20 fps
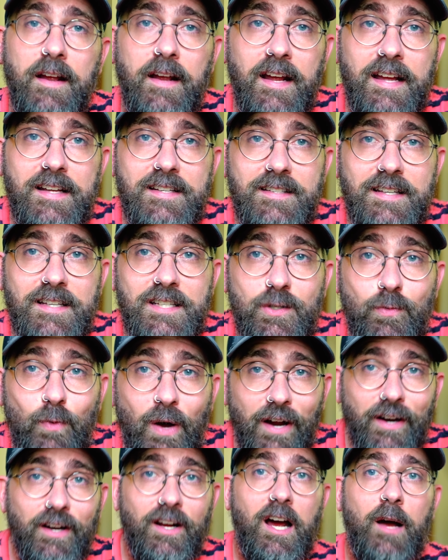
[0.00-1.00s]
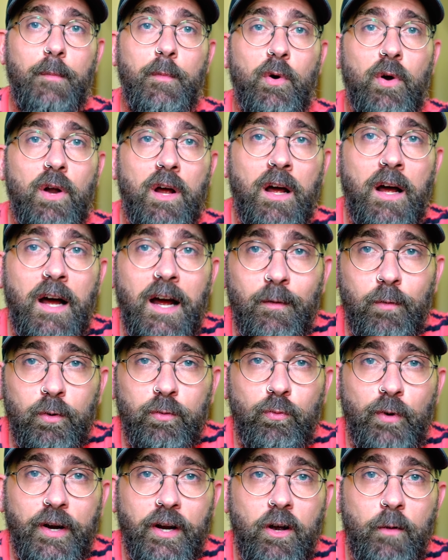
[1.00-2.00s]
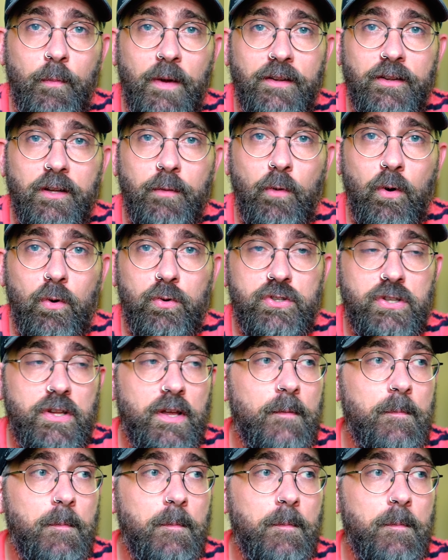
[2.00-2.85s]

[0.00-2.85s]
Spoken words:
Is this one camera I would recommend the most?